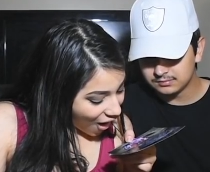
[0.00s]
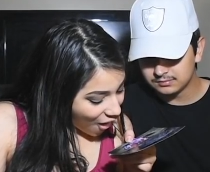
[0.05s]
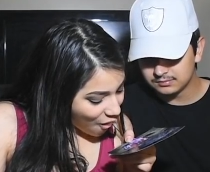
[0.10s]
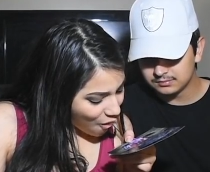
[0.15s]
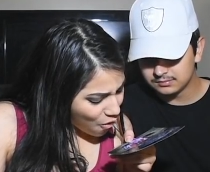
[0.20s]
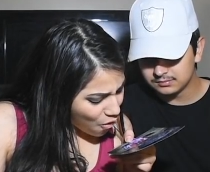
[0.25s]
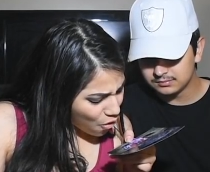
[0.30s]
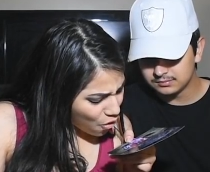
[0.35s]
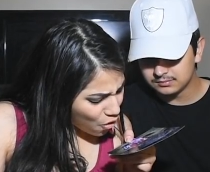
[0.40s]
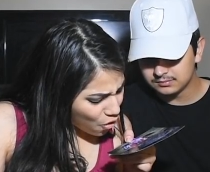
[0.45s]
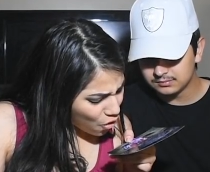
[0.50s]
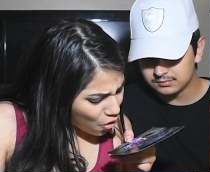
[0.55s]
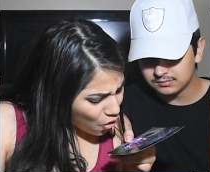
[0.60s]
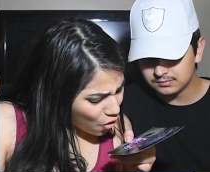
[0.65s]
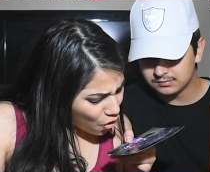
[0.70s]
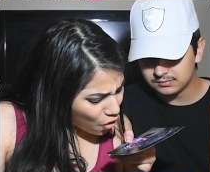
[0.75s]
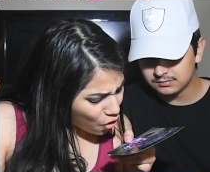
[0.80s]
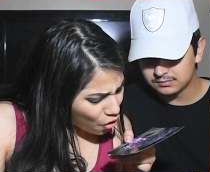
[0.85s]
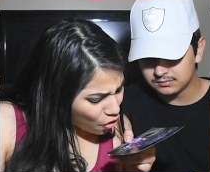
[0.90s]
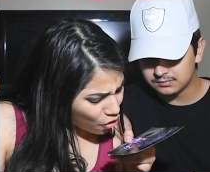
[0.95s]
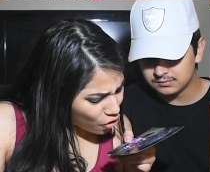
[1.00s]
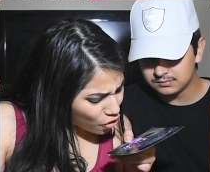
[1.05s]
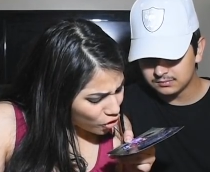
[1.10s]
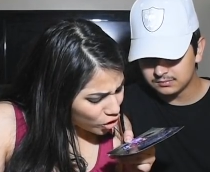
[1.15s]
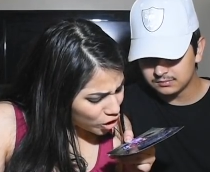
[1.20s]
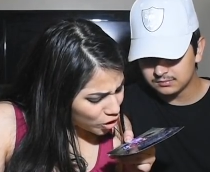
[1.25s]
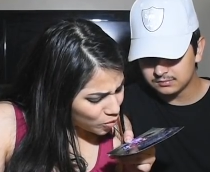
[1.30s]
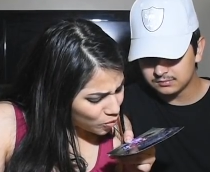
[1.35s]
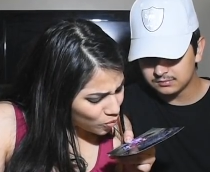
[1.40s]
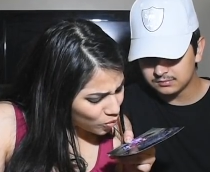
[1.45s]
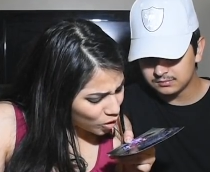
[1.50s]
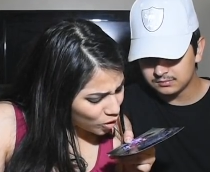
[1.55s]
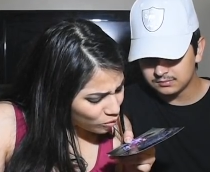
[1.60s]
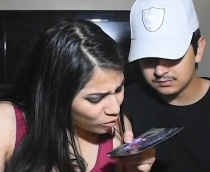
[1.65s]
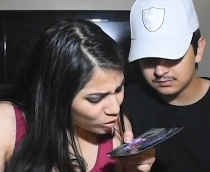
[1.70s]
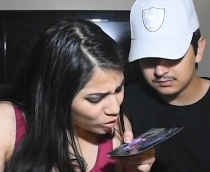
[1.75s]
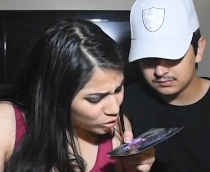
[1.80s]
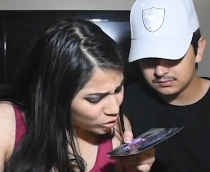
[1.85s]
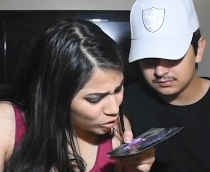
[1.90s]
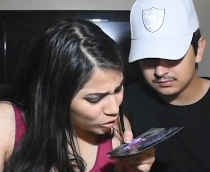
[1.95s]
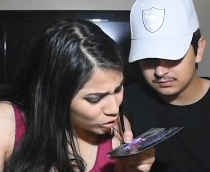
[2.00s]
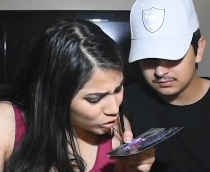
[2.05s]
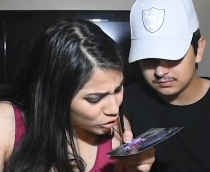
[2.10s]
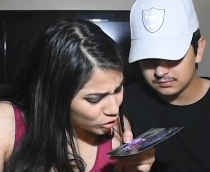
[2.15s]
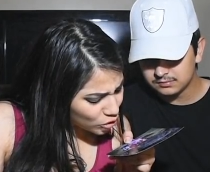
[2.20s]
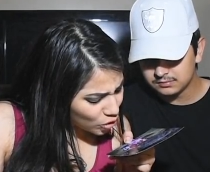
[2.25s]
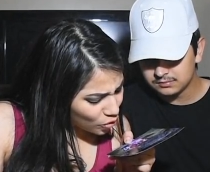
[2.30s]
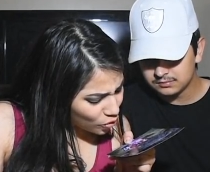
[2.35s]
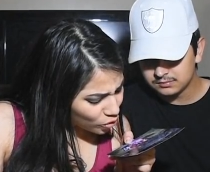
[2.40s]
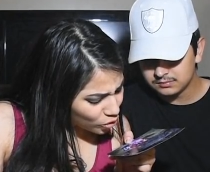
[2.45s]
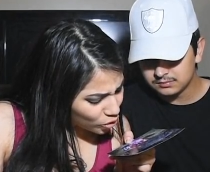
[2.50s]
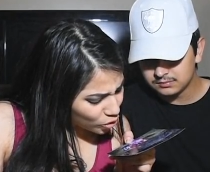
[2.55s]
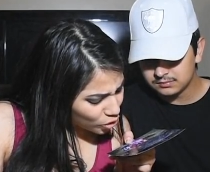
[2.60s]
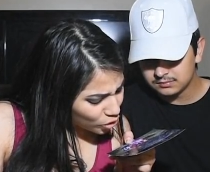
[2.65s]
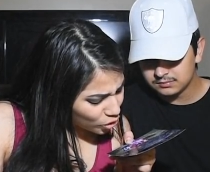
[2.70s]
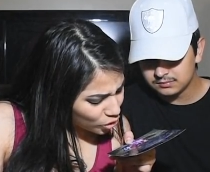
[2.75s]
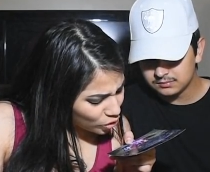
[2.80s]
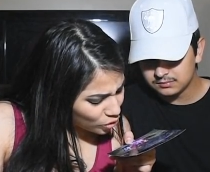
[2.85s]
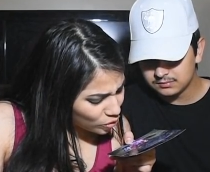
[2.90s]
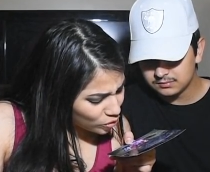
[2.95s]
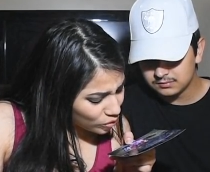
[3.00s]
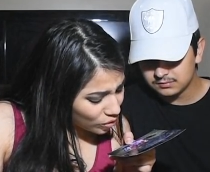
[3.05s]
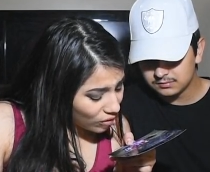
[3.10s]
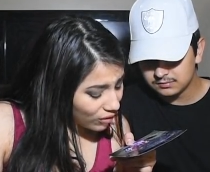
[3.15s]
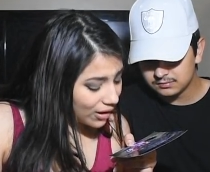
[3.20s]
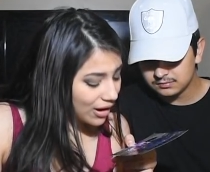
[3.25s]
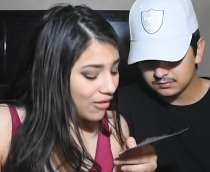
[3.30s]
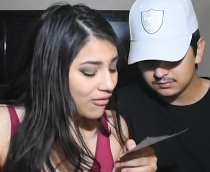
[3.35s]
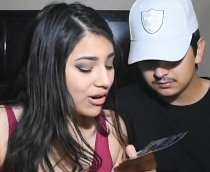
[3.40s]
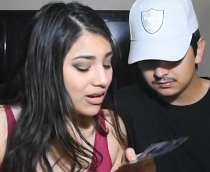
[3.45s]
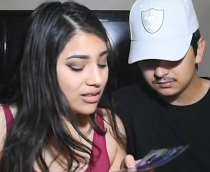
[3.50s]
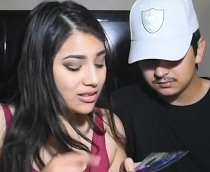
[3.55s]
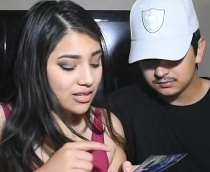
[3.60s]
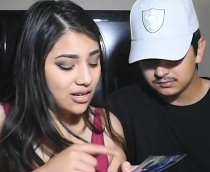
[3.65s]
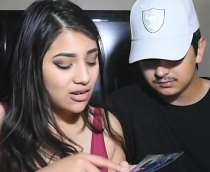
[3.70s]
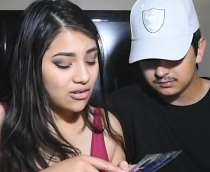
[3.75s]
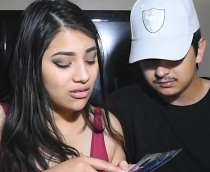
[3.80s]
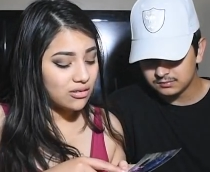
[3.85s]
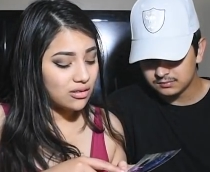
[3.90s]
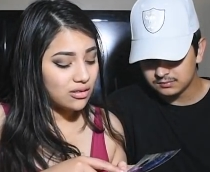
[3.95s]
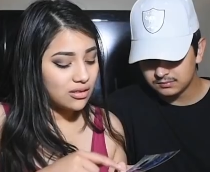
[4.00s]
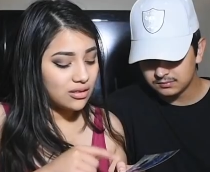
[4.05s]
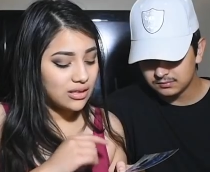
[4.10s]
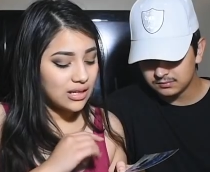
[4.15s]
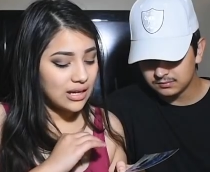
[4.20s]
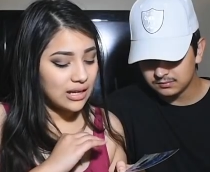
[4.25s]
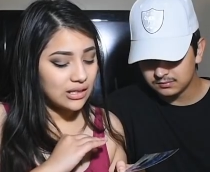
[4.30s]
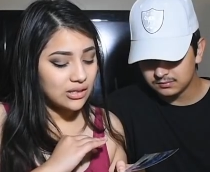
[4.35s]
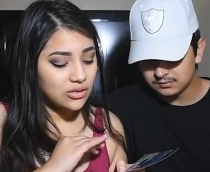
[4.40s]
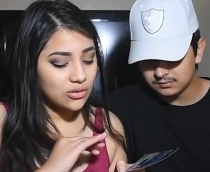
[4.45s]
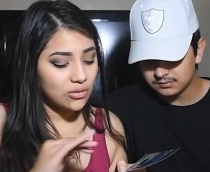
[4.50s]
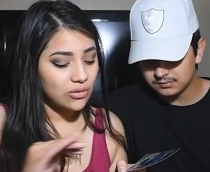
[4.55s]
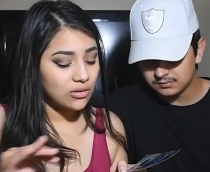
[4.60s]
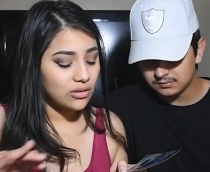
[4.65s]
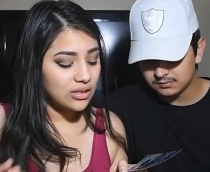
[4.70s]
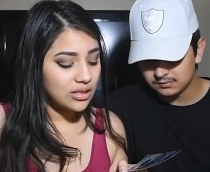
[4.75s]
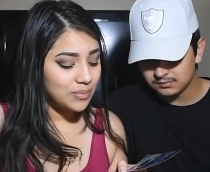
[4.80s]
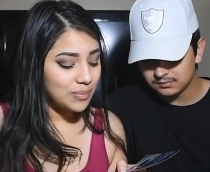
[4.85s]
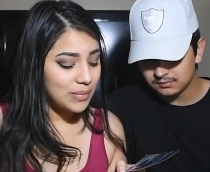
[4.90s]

Speaker 1: Oh, your baby looks so cute. Okay, right there you look like a totally